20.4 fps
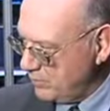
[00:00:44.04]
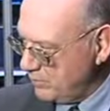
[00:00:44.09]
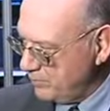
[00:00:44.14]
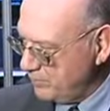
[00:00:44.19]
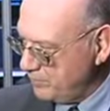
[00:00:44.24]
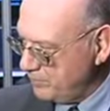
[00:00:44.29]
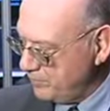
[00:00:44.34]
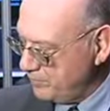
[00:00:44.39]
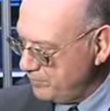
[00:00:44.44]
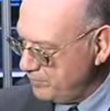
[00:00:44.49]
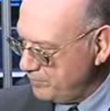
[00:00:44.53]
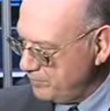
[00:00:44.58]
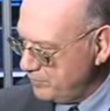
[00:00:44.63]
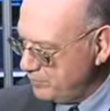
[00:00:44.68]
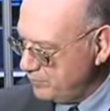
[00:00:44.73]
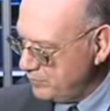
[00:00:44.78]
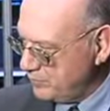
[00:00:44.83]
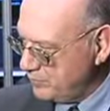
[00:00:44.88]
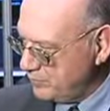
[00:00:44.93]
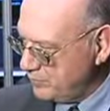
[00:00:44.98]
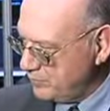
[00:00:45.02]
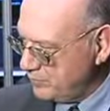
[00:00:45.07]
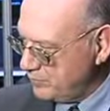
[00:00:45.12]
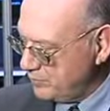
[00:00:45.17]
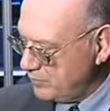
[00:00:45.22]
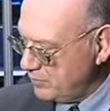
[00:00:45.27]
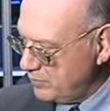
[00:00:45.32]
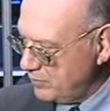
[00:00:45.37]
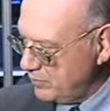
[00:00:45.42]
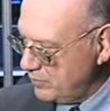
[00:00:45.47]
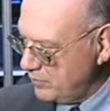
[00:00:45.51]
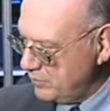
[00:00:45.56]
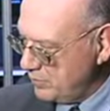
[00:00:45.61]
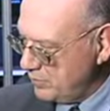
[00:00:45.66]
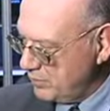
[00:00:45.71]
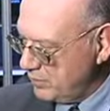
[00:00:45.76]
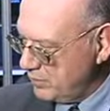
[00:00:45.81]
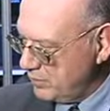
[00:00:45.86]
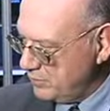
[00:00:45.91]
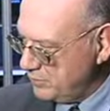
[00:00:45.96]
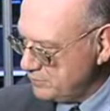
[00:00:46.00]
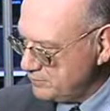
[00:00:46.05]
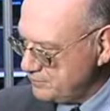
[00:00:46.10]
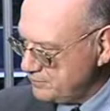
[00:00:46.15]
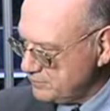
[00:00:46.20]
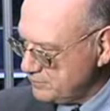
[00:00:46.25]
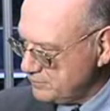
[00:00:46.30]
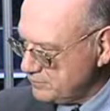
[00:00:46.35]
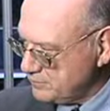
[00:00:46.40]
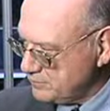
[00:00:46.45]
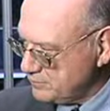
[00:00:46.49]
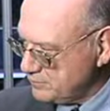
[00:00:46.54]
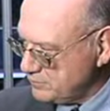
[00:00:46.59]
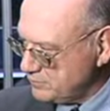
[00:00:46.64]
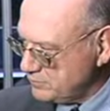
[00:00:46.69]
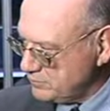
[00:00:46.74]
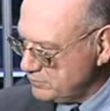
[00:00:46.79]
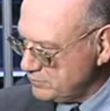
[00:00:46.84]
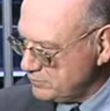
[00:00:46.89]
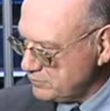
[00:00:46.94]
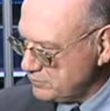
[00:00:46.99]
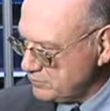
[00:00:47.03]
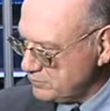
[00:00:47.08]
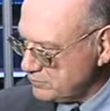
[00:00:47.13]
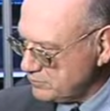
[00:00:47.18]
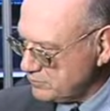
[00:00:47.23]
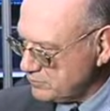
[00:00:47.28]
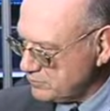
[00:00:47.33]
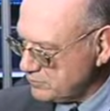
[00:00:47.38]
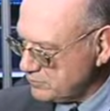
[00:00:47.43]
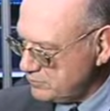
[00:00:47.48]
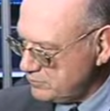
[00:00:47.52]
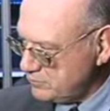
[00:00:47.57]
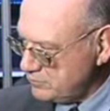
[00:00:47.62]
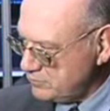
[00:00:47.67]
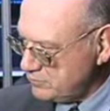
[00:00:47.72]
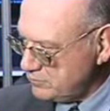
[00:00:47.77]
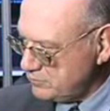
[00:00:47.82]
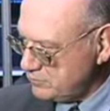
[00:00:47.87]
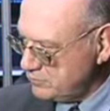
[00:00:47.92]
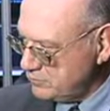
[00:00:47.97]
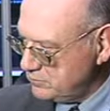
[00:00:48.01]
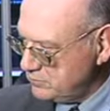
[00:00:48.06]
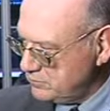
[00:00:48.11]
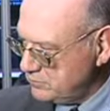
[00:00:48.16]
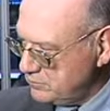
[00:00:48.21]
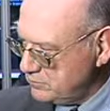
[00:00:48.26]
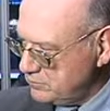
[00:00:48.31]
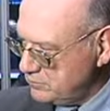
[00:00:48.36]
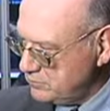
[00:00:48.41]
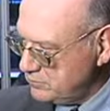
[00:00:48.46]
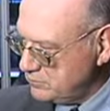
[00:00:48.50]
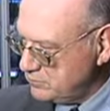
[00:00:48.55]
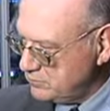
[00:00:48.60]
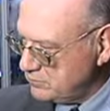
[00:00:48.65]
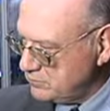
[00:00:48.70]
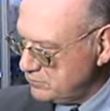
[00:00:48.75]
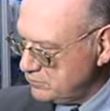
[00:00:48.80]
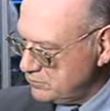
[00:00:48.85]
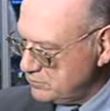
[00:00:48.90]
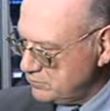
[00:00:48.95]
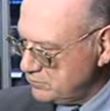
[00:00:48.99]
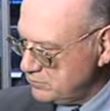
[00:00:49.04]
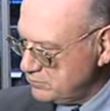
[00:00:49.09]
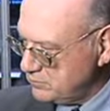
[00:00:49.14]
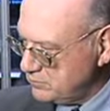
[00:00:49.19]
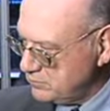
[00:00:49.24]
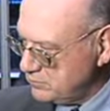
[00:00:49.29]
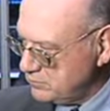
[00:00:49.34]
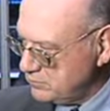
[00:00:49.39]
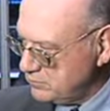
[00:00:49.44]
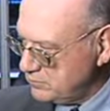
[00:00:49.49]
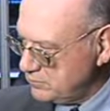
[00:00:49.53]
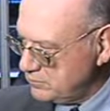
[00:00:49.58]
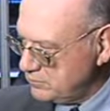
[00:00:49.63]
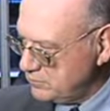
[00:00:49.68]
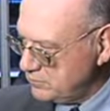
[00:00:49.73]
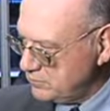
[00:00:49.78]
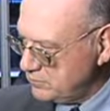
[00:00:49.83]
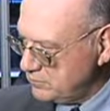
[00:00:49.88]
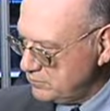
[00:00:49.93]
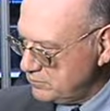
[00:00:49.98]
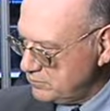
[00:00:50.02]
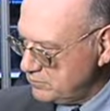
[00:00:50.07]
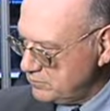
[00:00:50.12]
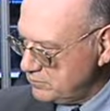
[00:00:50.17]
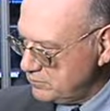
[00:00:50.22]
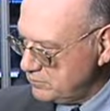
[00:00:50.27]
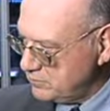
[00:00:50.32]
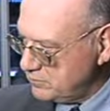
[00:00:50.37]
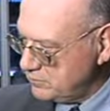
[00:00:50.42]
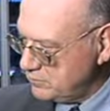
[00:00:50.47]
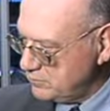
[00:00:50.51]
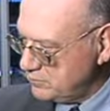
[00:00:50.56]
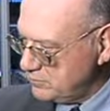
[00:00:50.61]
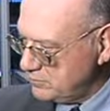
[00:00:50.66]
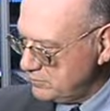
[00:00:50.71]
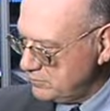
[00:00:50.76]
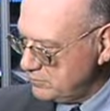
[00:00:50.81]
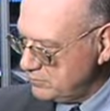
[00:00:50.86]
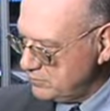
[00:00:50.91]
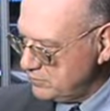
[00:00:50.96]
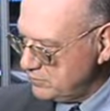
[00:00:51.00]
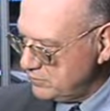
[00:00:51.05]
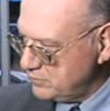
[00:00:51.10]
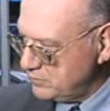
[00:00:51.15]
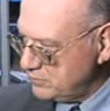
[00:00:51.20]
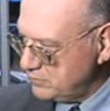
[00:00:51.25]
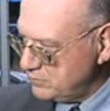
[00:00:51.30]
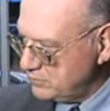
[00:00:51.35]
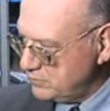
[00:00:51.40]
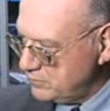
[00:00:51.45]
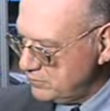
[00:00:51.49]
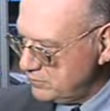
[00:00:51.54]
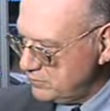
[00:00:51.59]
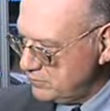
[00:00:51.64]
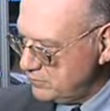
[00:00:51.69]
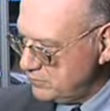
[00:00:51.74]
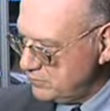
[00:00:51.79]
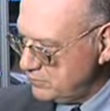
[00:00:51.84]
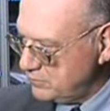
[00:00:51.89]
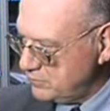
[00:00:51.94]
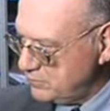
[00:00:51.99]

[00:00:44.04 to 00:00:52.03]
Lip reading: This person isn't speaking.